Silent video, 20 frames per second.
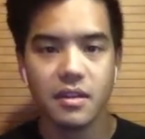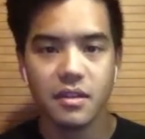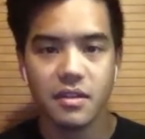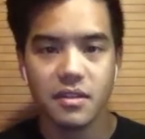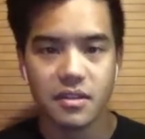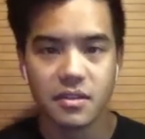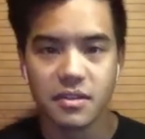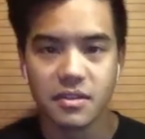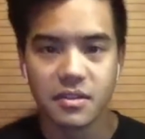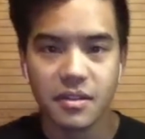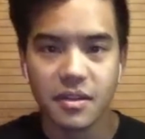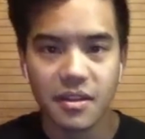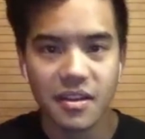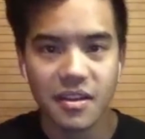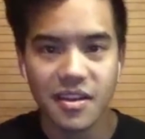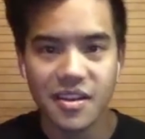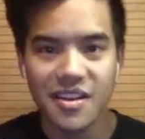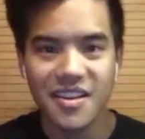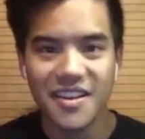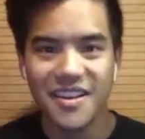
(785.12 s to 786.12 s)
just
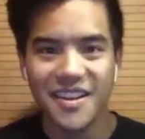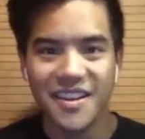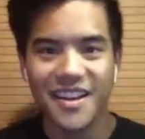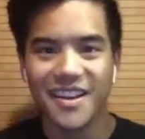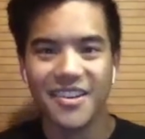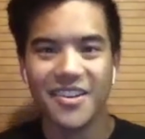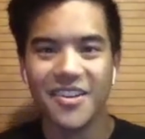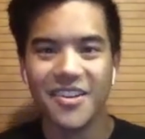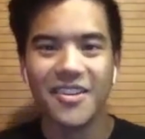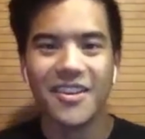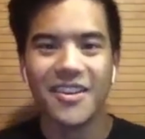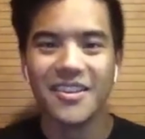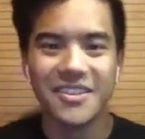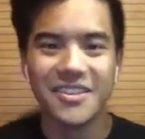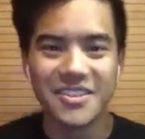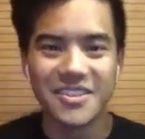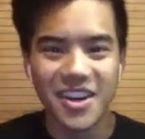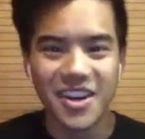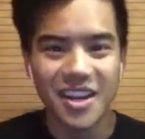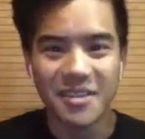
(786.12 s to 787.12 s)
I don't know how to
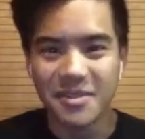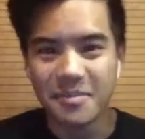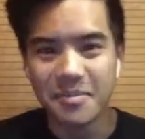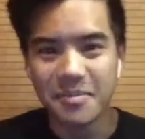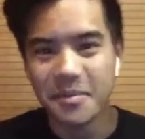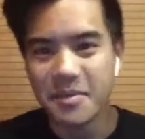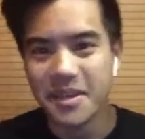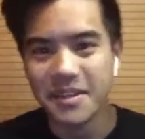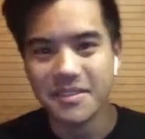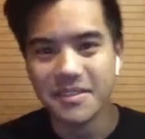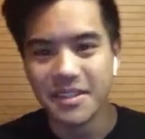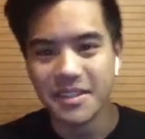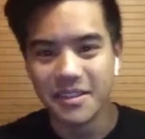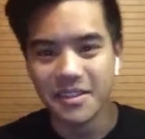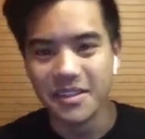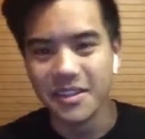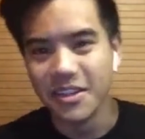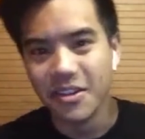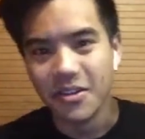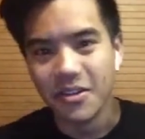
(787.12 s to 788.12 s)
describe it, but
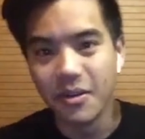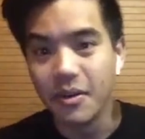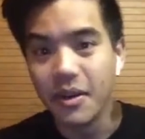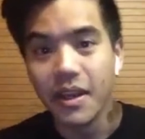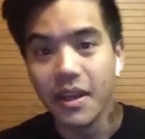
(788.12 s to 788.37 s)
basically, you know,